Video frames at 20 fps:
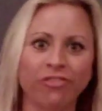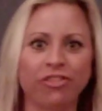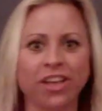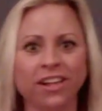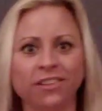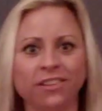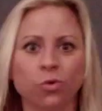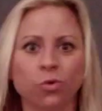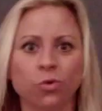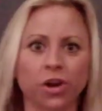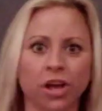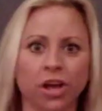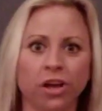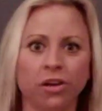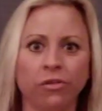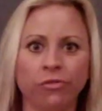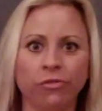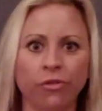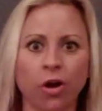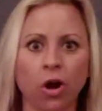Things sort
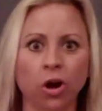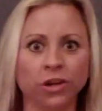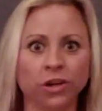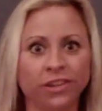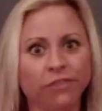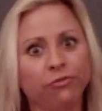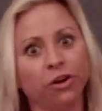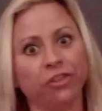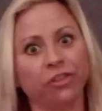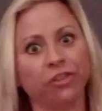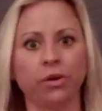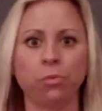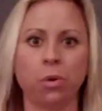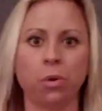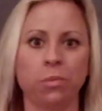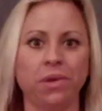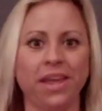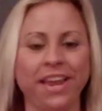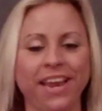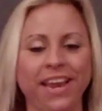of are different than when
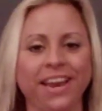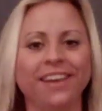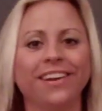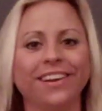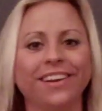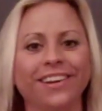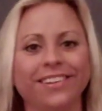we eat